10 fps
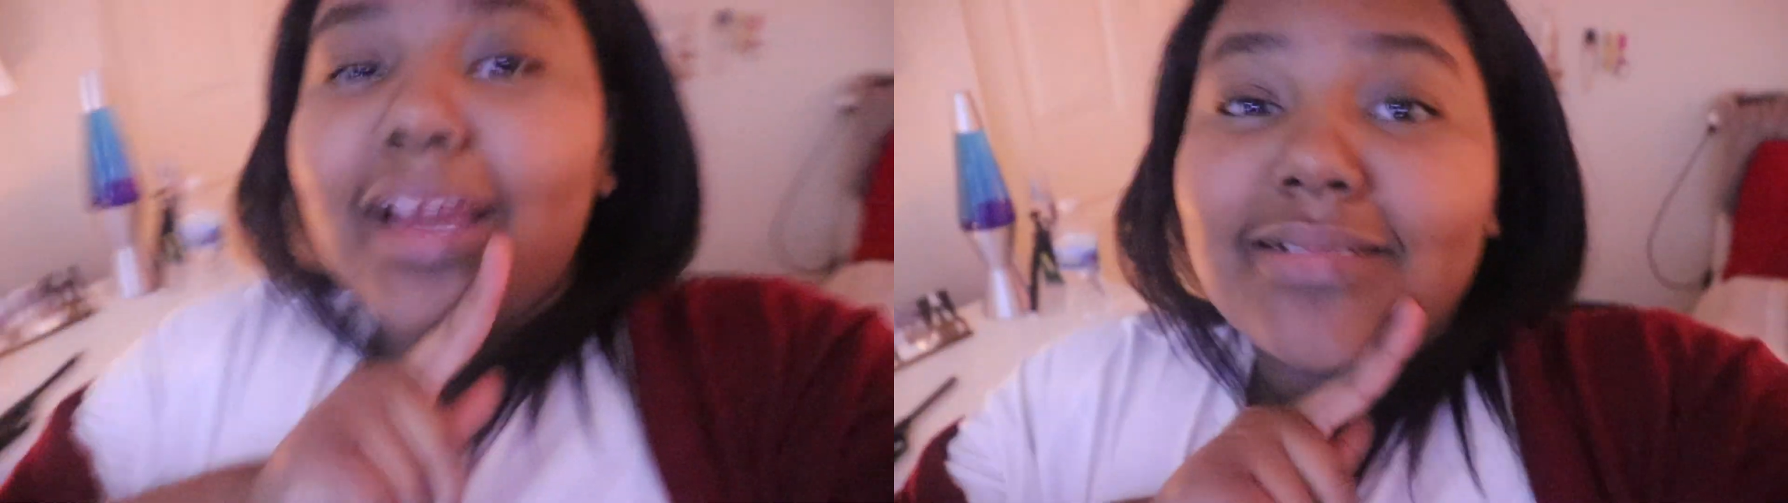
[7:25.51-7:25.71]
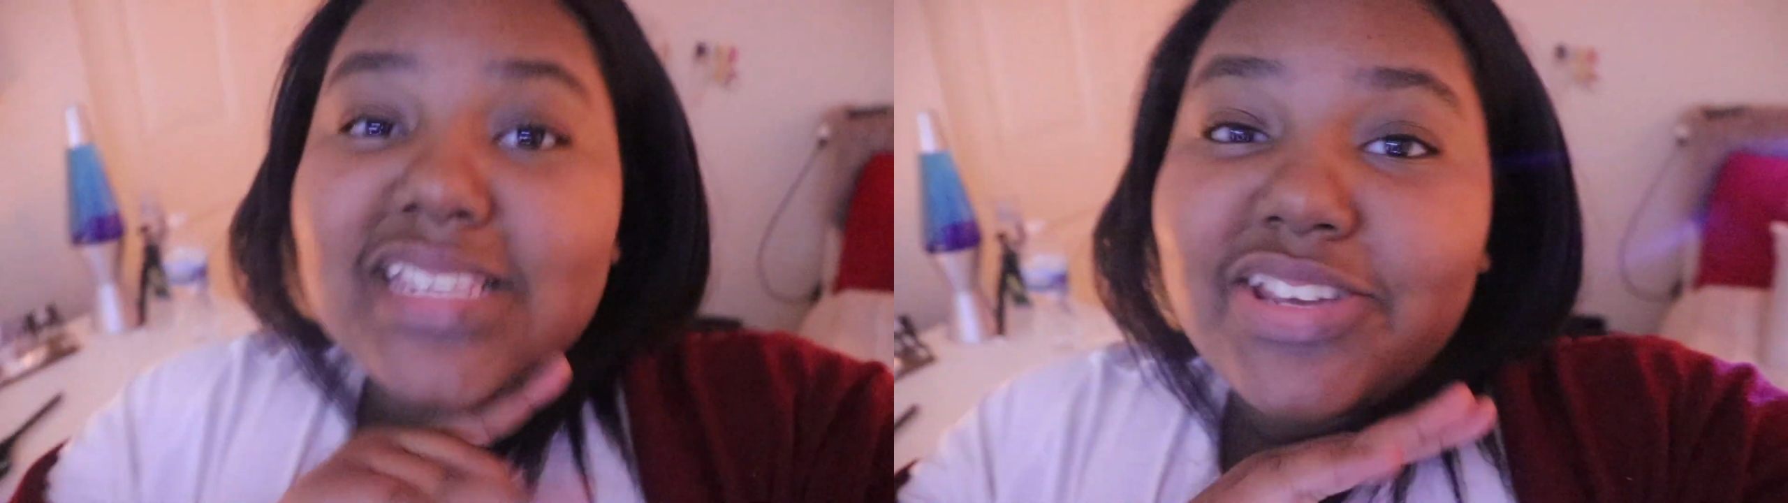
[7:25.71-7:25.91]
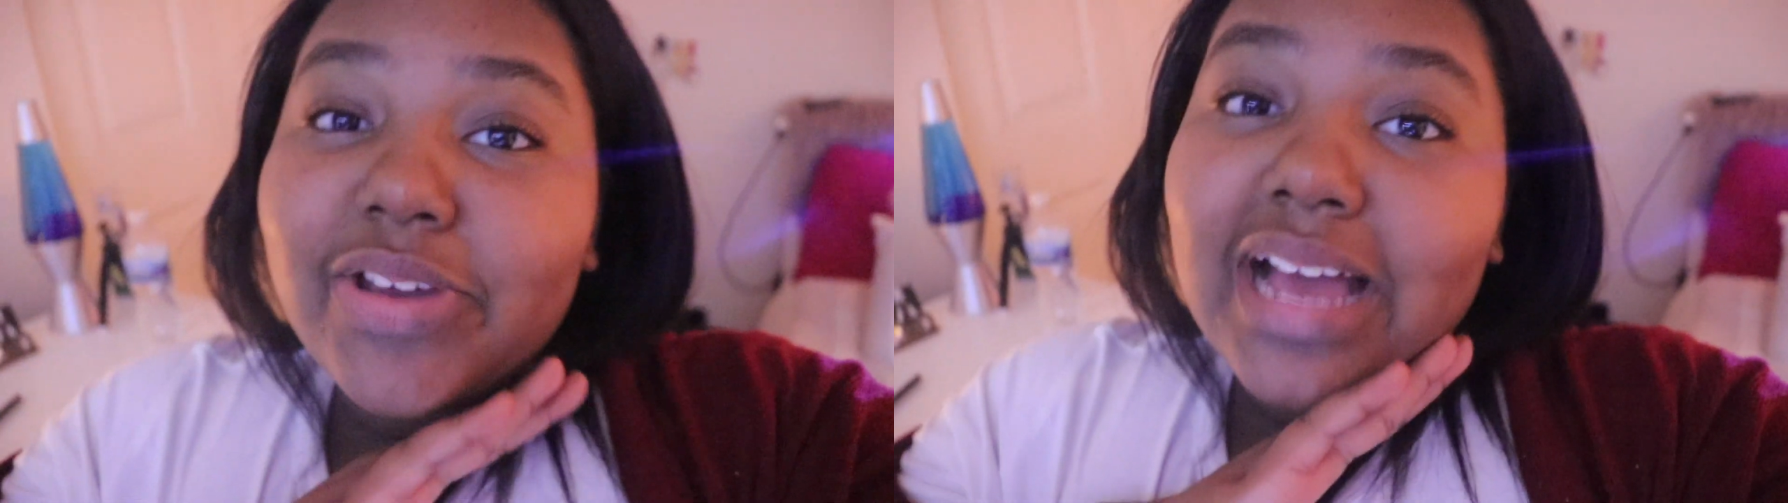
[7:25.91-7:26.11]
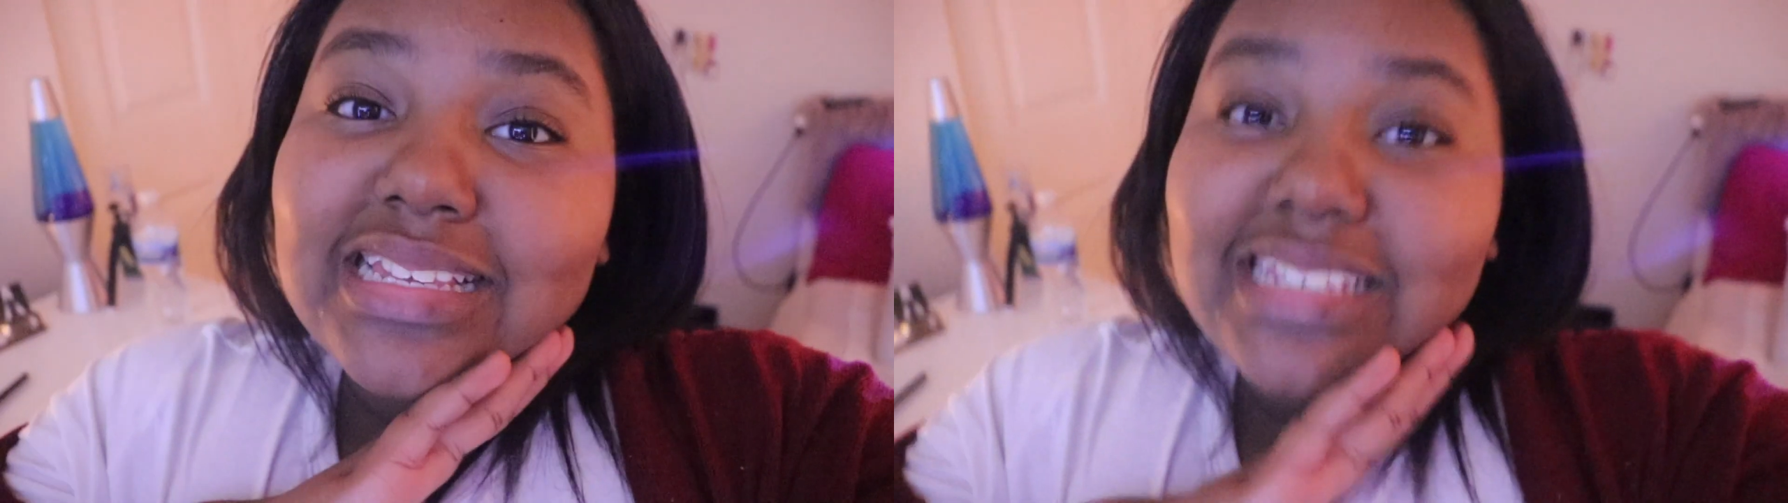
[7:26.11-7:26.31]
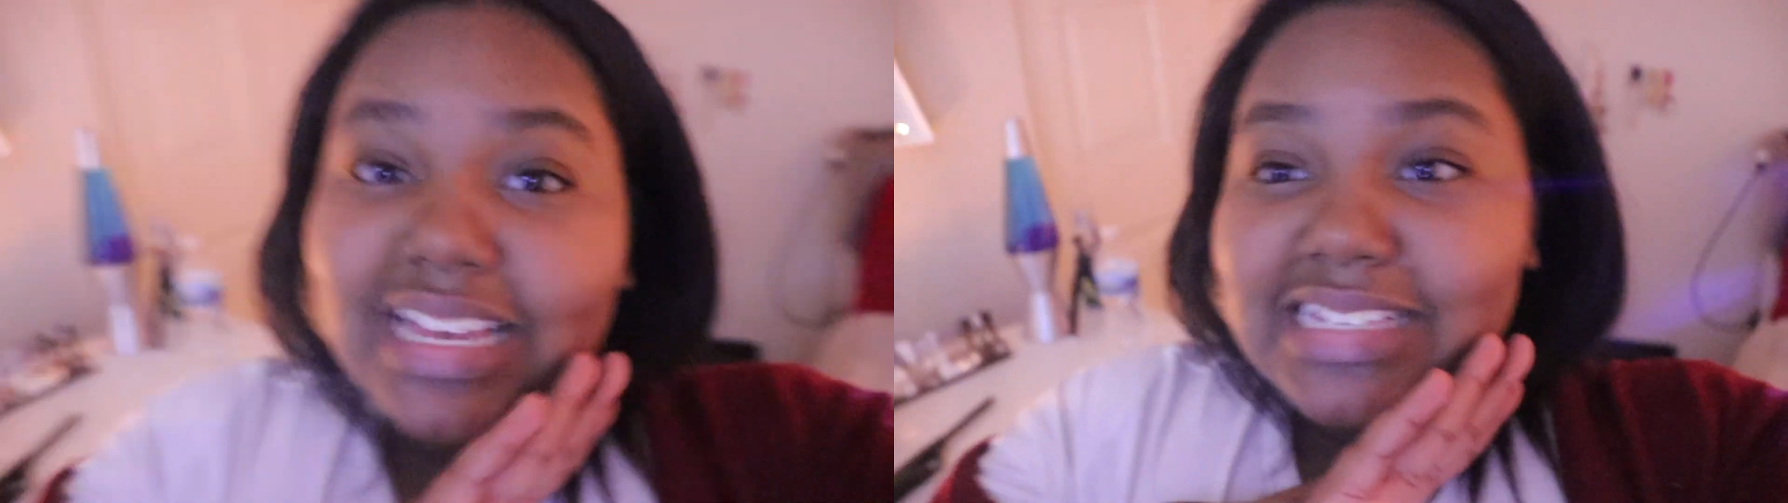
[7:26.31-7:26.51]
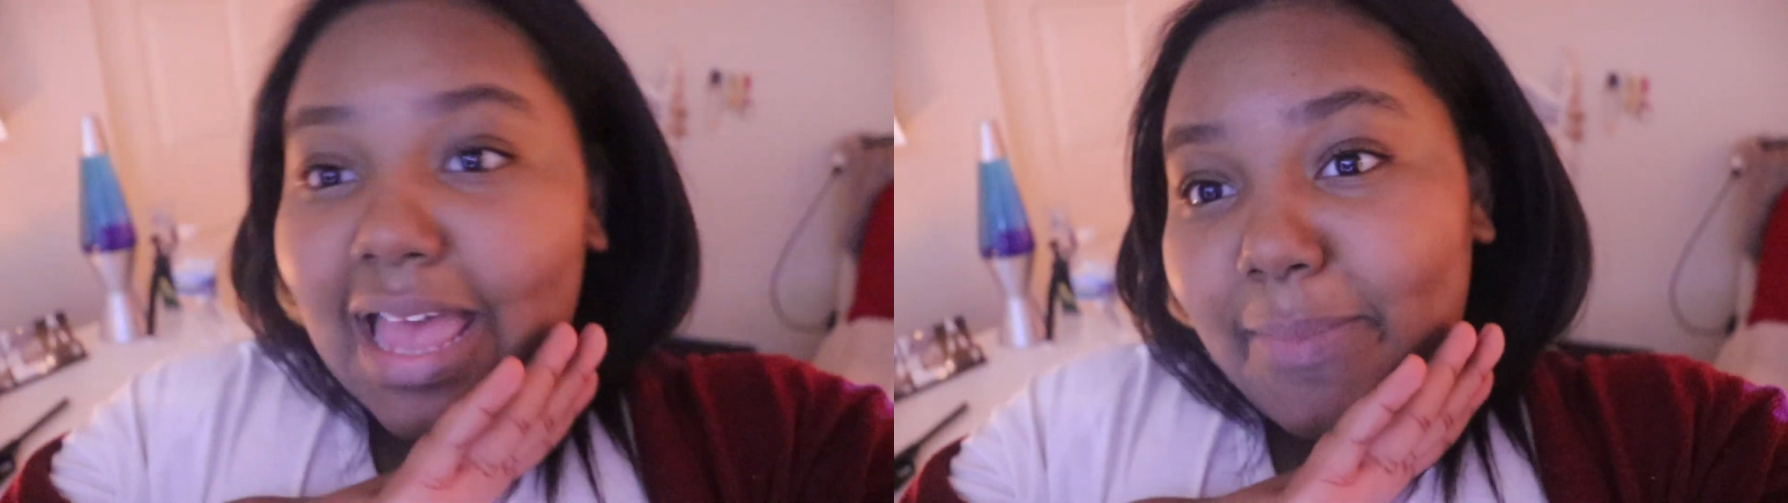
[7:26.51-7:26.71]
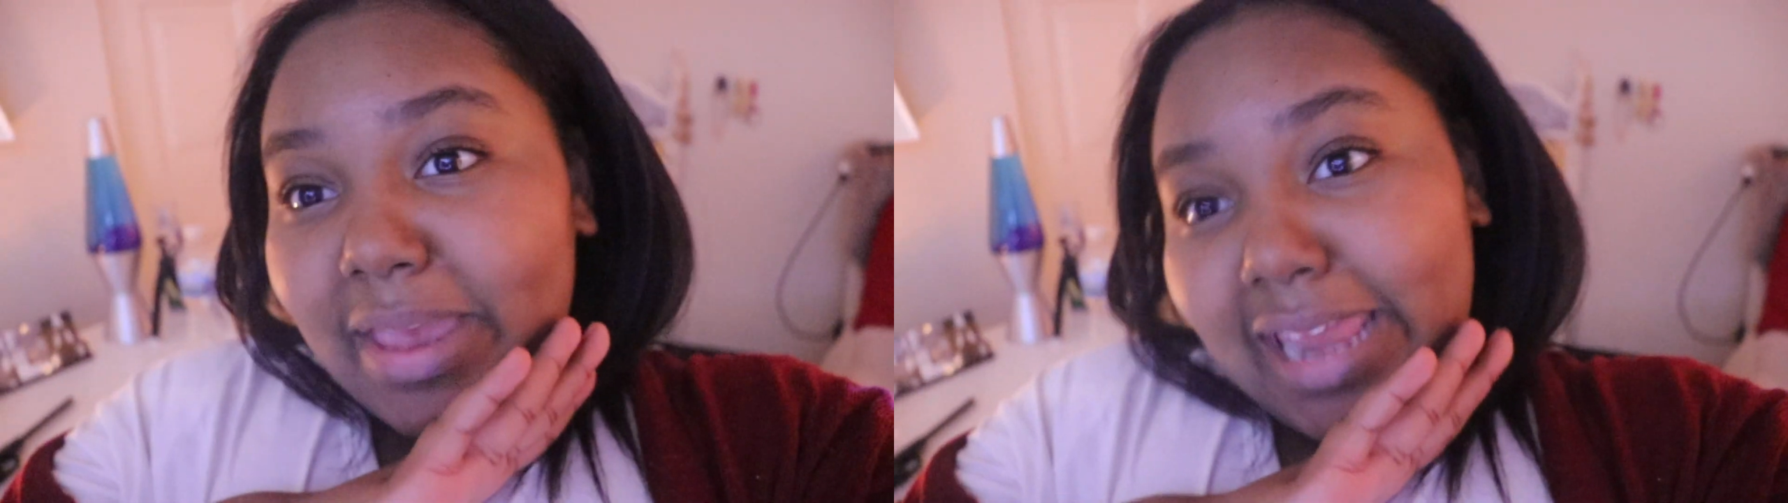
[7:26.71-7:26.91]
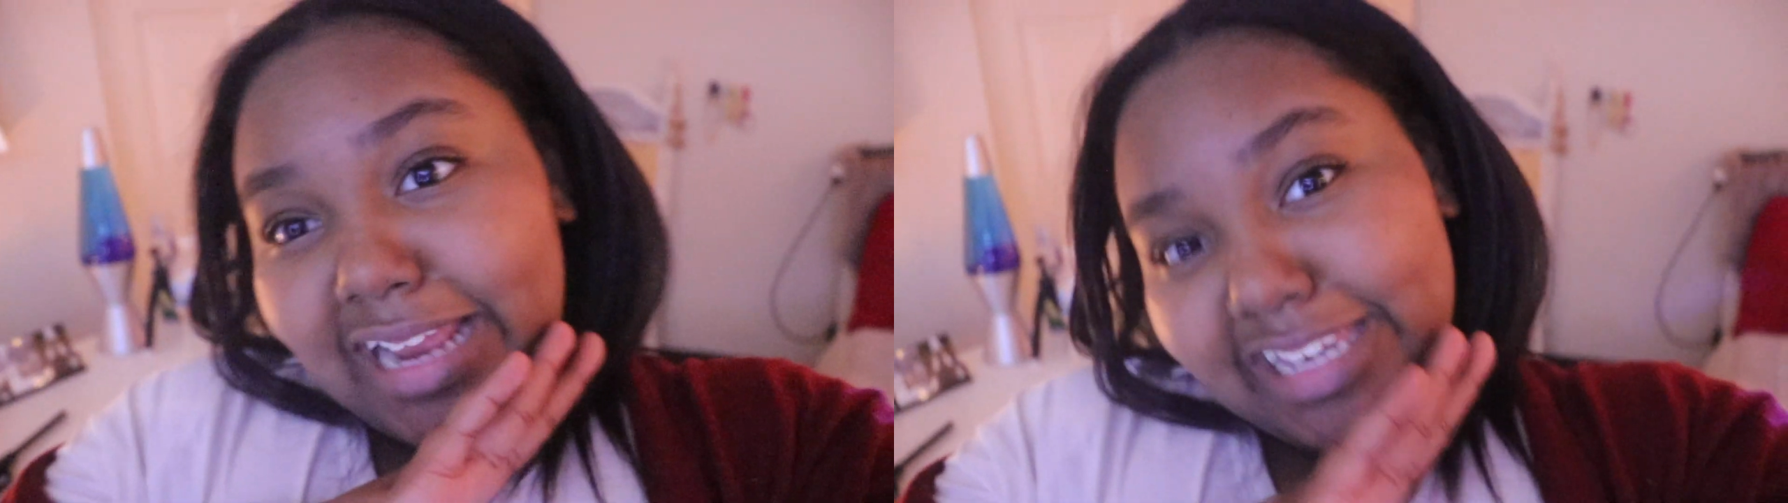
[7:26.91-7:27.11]
i will see you guys next time
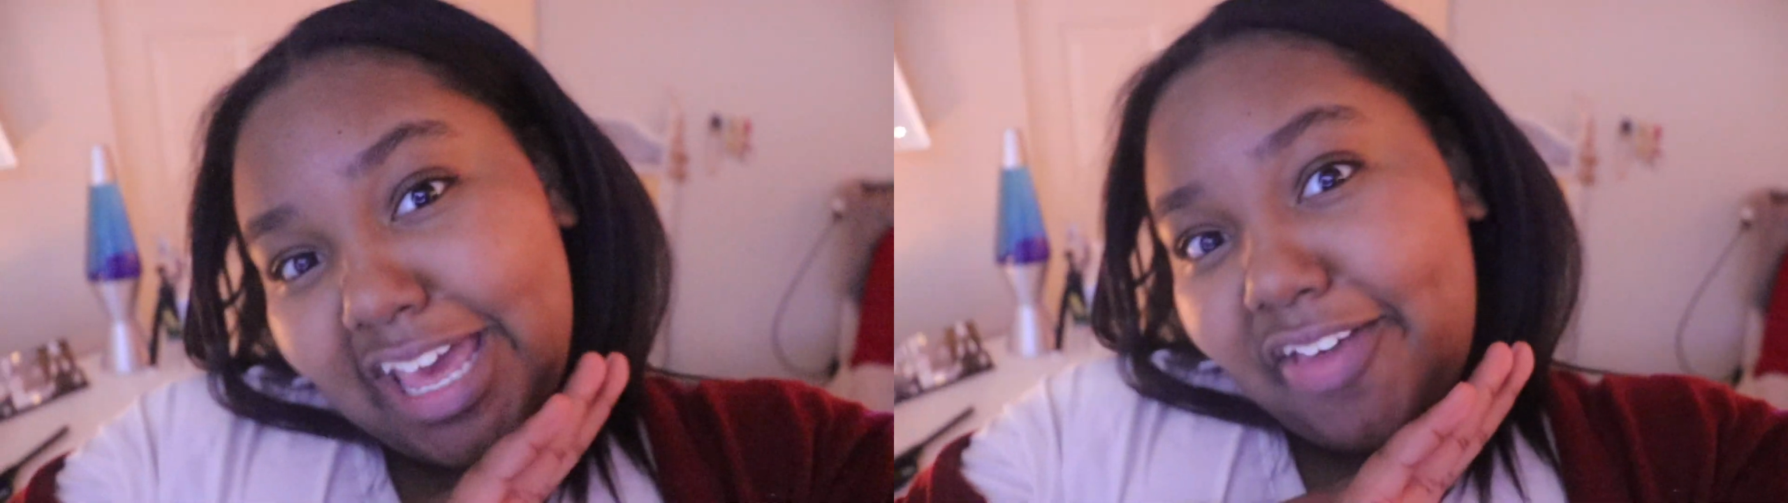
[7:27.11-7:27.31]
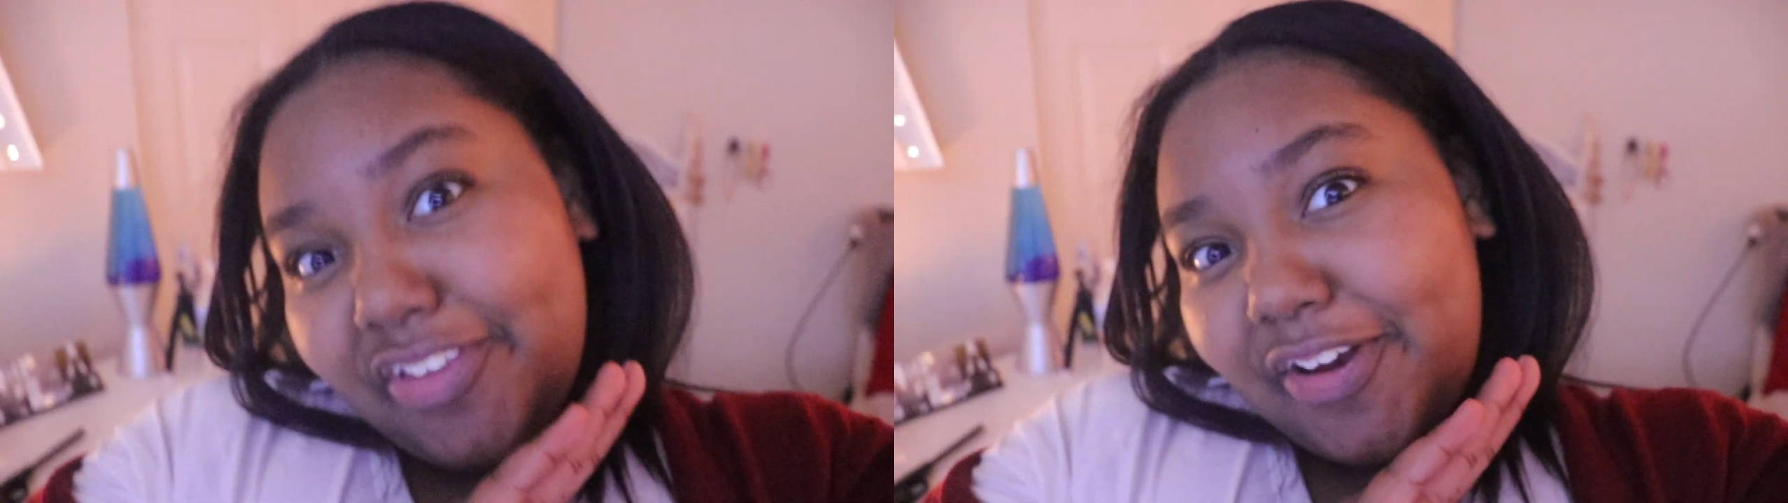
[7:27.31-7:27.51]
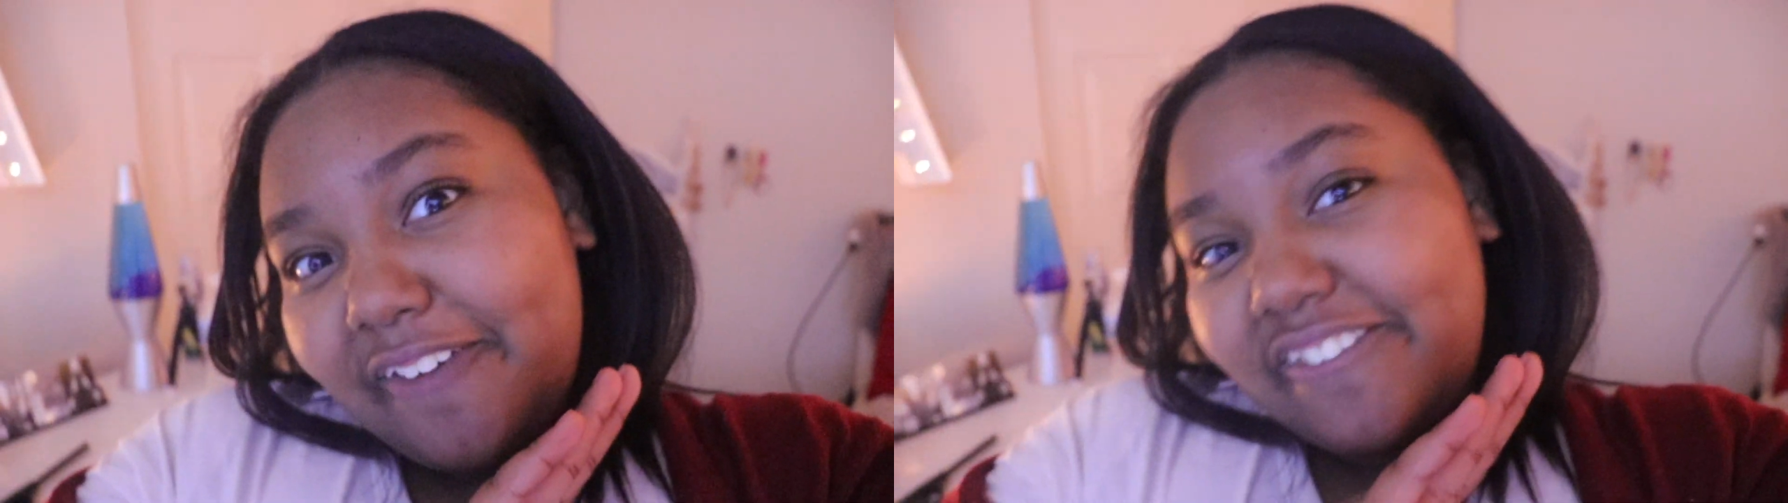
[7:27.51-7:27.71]
in another